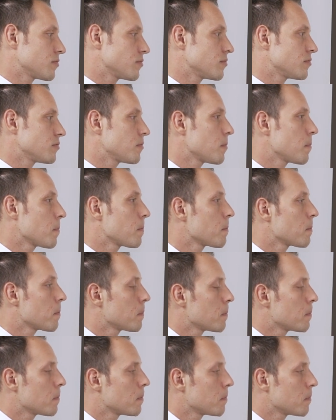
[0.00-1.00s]

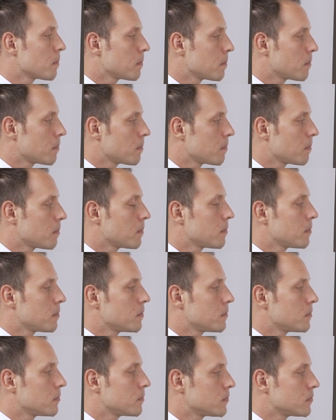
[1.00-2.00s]

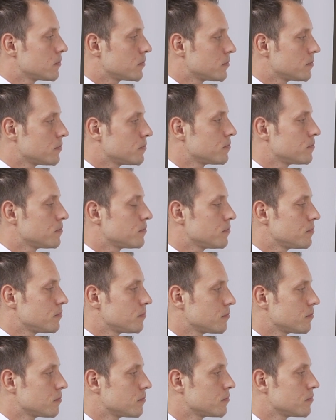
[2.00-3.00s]

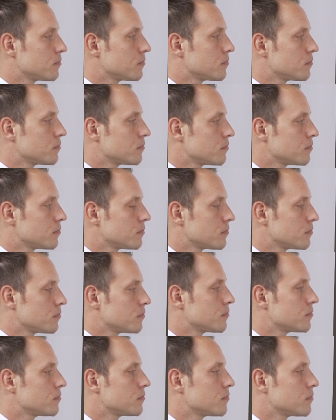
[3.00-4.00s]

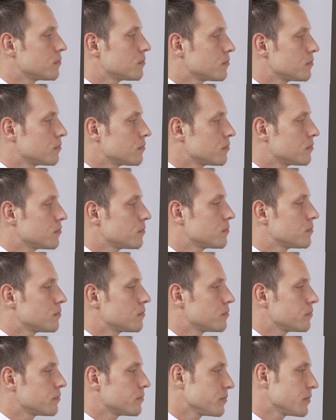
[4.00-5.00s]

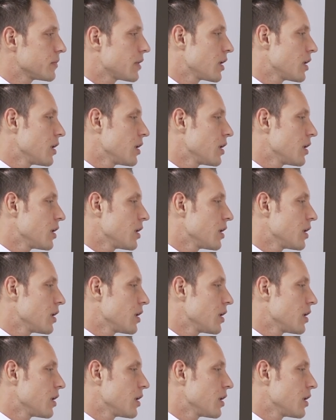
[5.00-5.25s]
(not speaking)